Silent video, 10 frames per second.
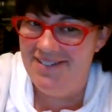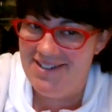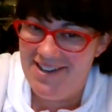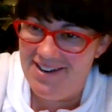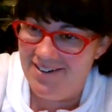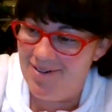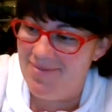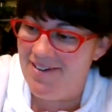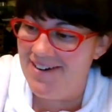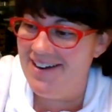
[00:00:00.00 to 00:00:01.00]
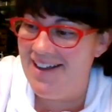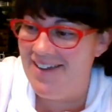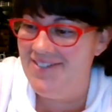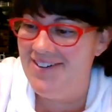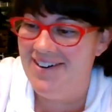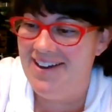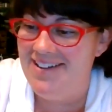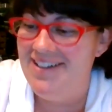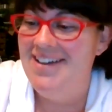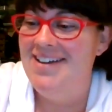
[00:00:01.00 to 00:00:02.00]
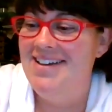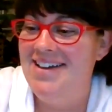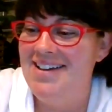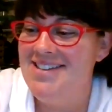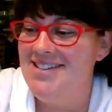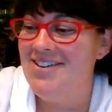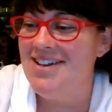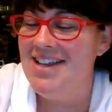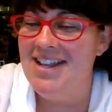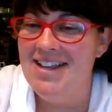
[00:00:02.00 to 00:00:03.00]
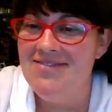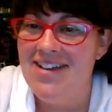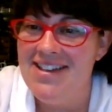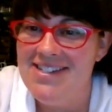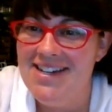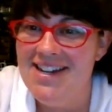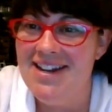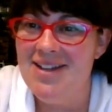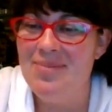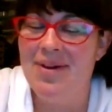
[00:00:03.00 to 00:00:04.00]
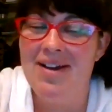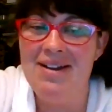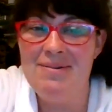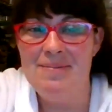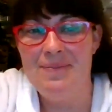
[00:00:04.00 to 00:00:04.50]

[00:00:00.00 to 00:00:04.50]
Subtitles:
to hear about it after I started getting invested in it. But